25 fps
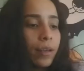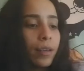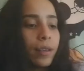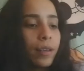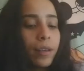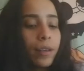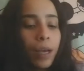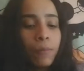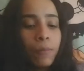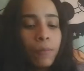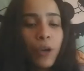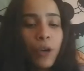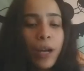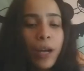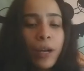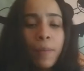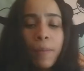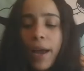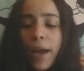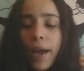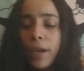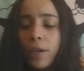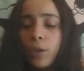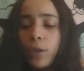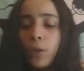I'm trying to
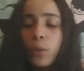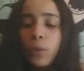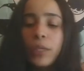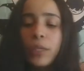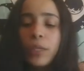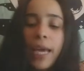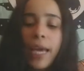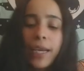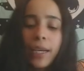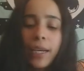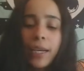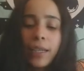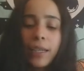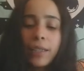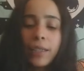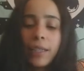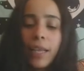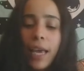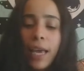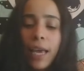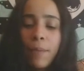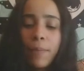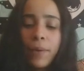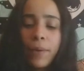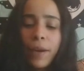buy a new deck a
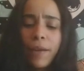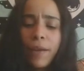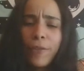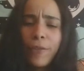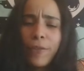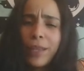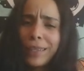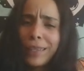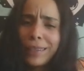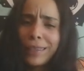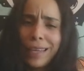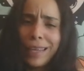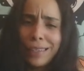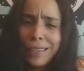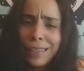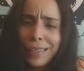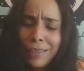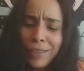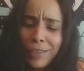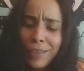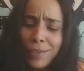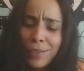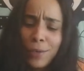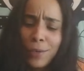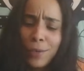day, but I feel like that's
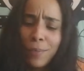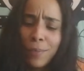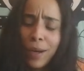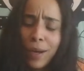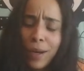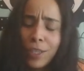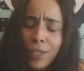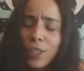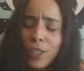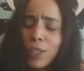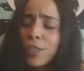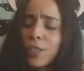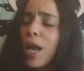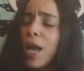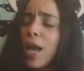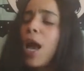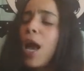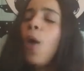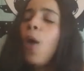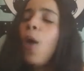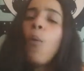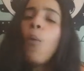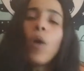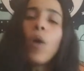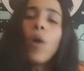even too much.
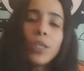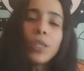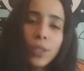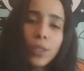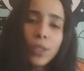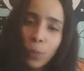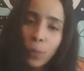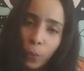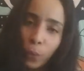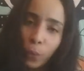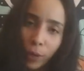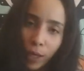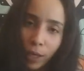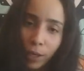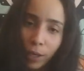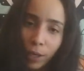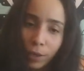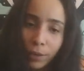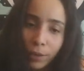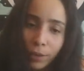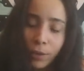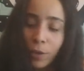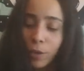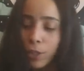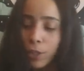Once a week
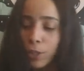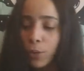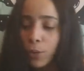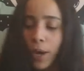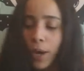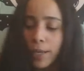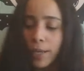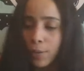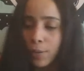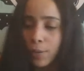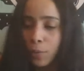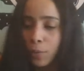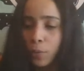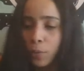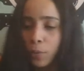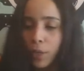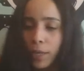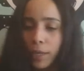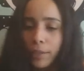or twice a week.